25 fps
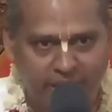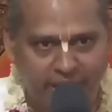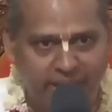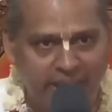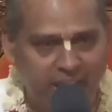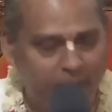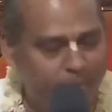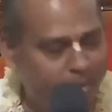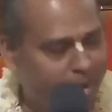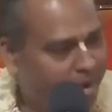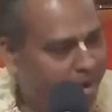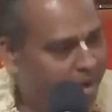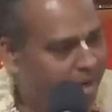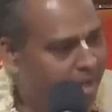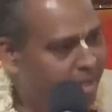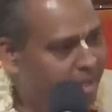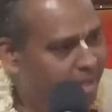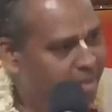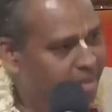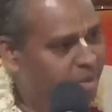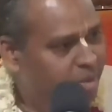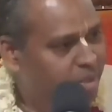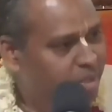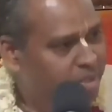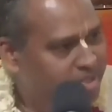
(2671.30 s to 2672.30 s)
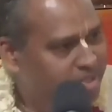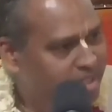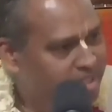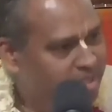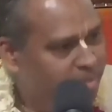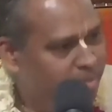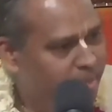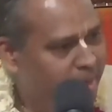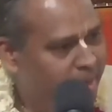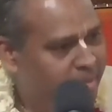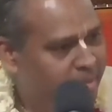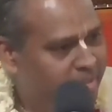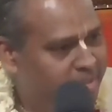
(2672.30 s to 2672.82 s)
dinge mar
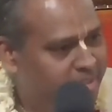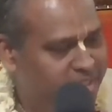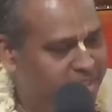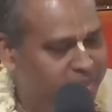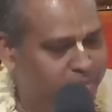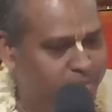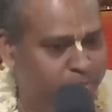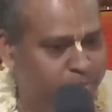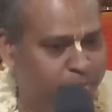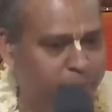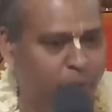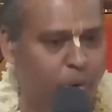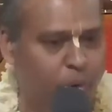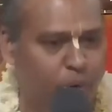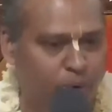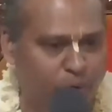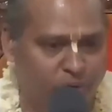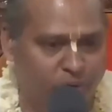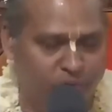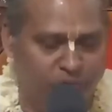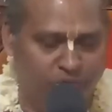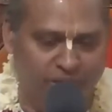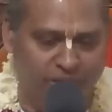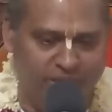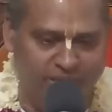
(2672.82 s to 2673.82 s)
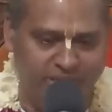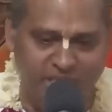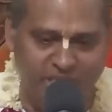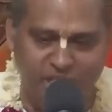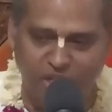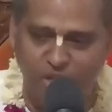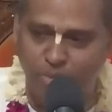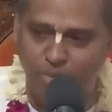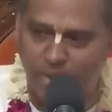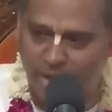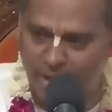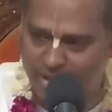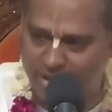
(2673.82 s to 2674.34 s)
rahe, he's just proud of his
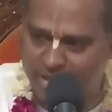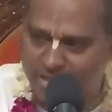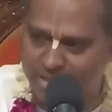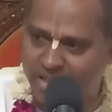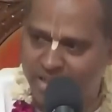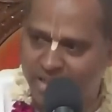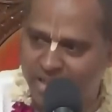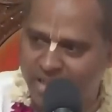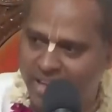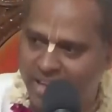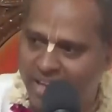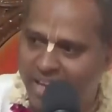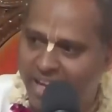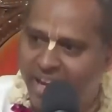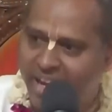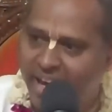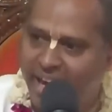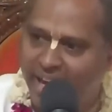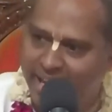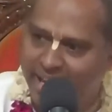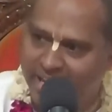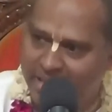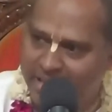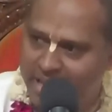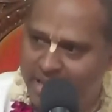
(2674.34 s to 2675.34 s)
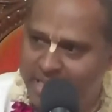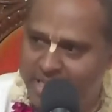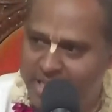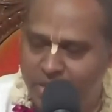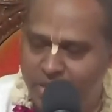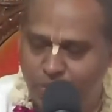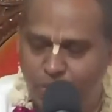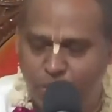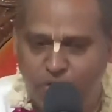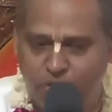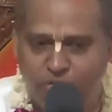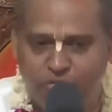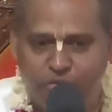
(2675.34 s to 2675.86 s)
achievements, and
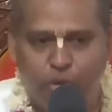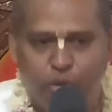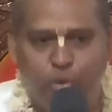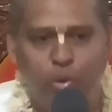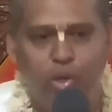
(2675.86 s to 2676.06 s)
Indrajit would